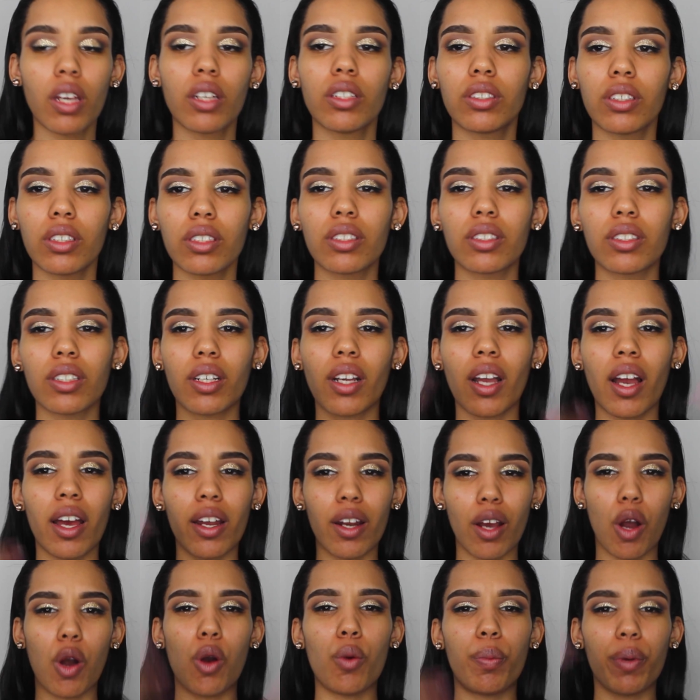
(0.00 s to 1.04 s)
just to kind
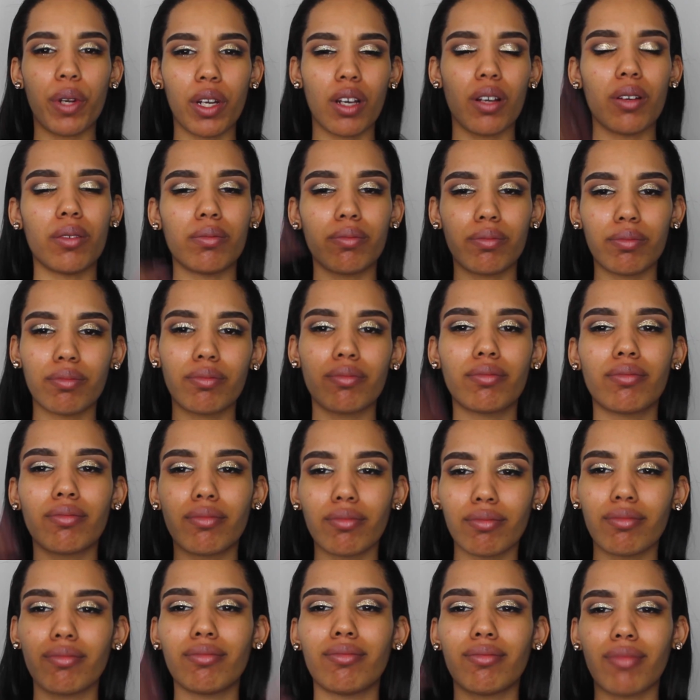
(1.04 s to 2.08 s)
of open up,
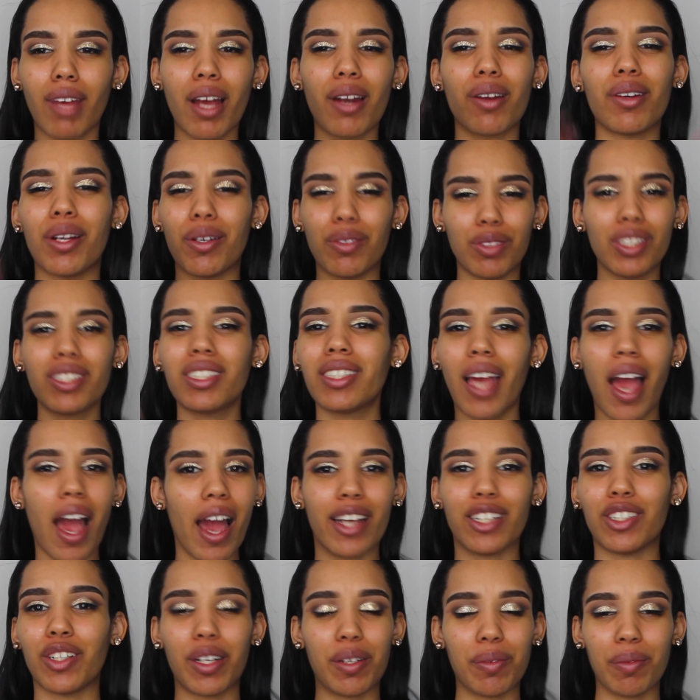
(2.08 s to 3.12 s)
I don't know, just to
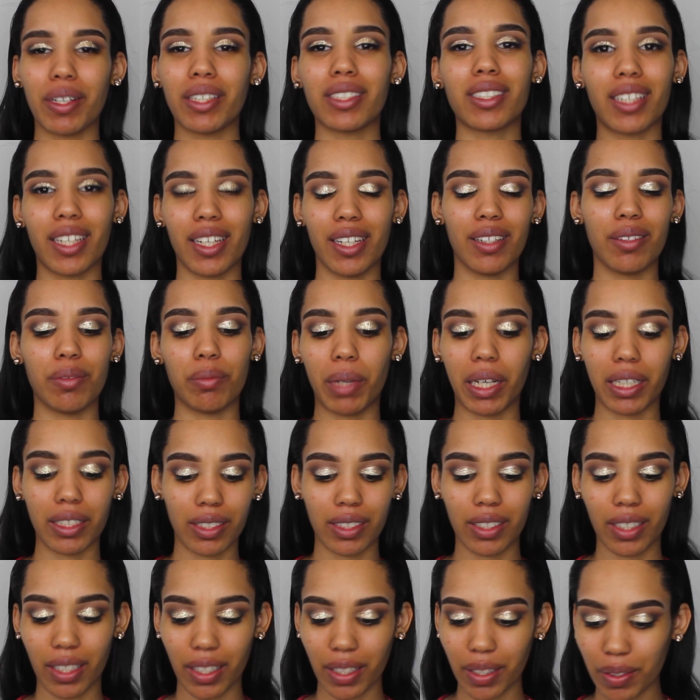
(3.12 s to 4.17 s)
hydrate my skin
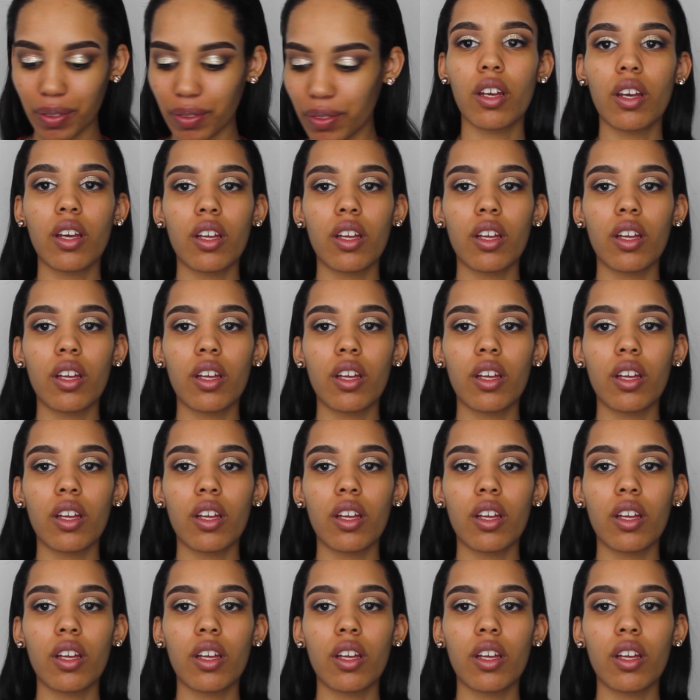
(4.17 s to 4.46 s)
basically.